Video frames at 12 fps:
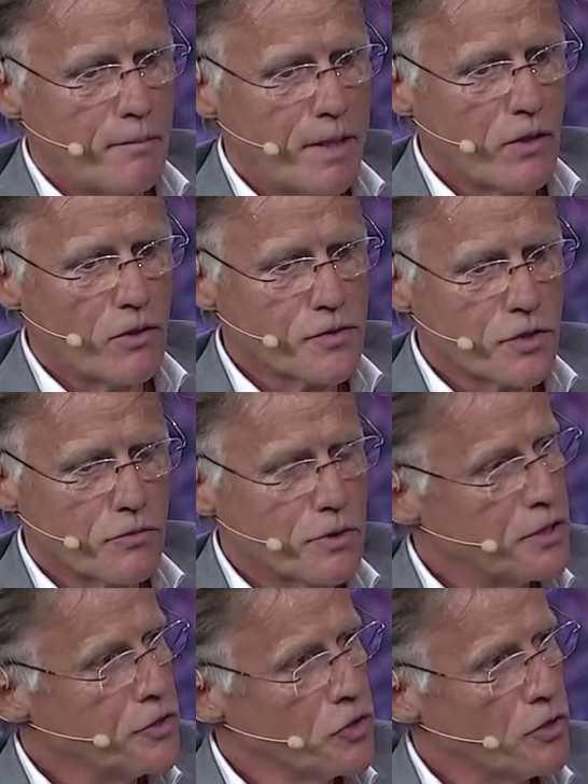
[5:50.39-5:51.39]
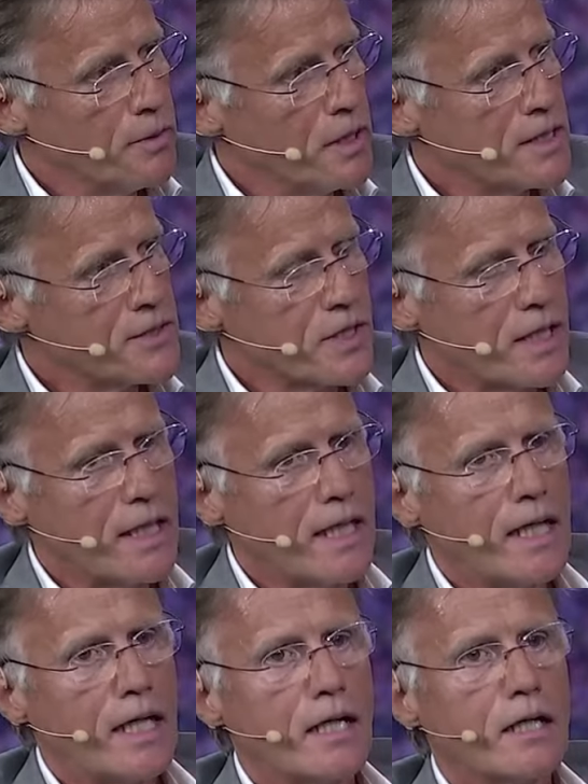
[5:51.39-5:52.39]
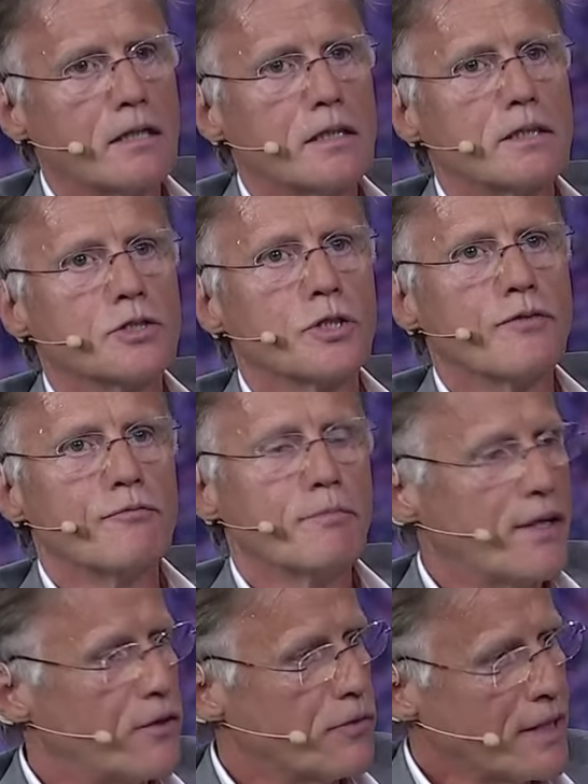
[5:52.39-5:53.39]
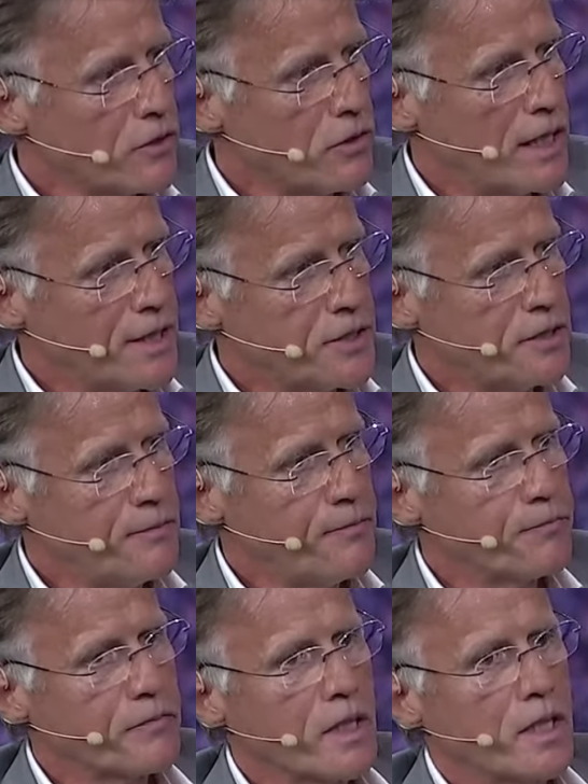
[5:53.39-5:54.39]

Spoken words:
but also renewables are driven by the regulator,